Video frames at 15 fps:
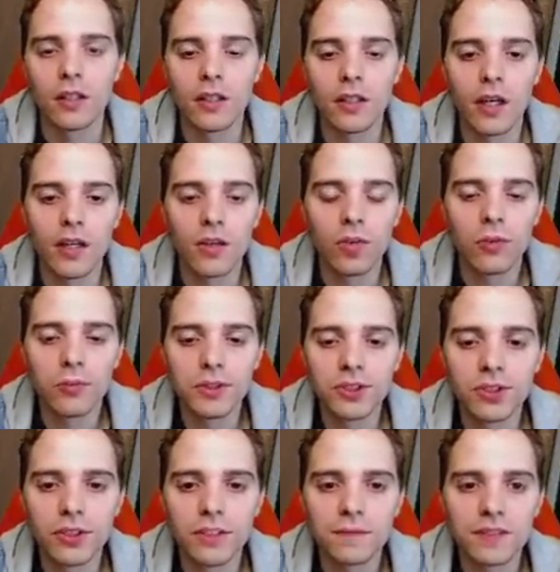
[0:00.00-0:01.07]
Yeah, in normal
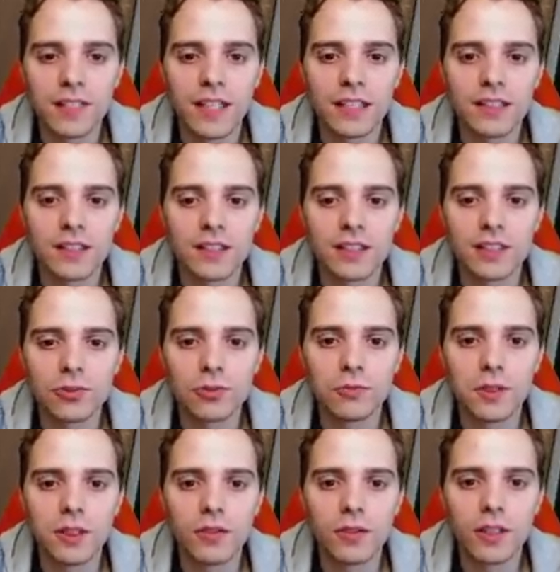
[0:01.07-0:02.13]
circumstances, this would
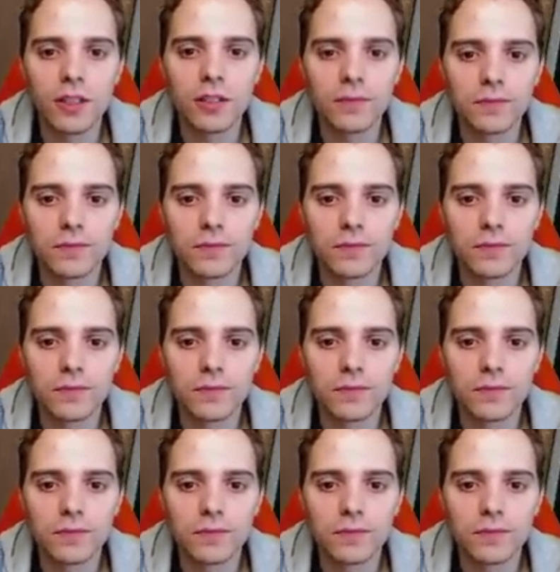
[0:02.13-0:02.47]
be okay.